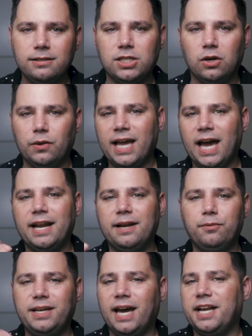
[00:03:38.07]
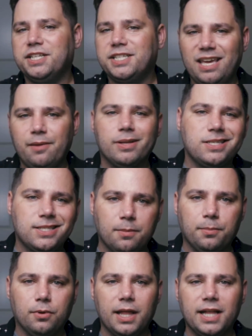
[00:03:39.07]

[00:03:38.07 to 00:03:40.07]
So we kind of just keep it simple.